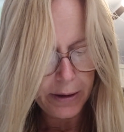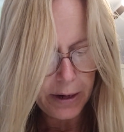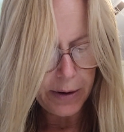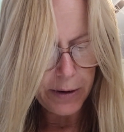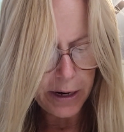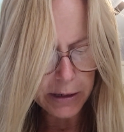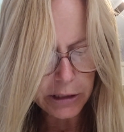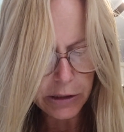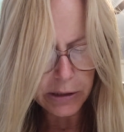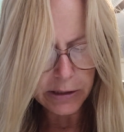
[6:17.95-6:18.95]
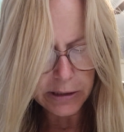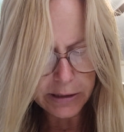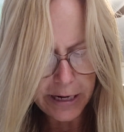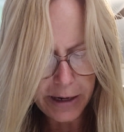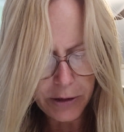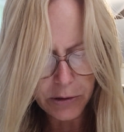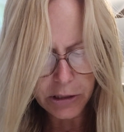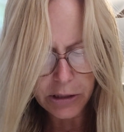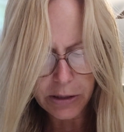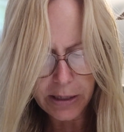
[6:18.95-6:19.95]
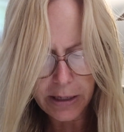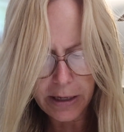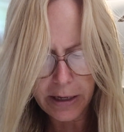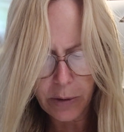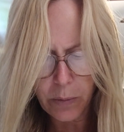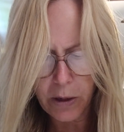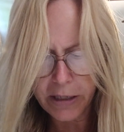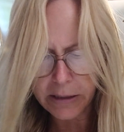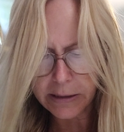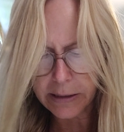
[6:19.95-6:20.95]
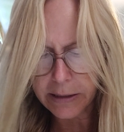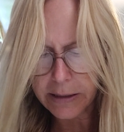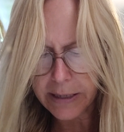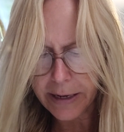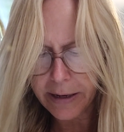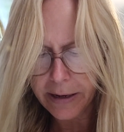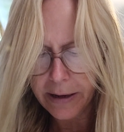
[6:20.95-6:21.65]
Arioch took Daniel to the king at once and said,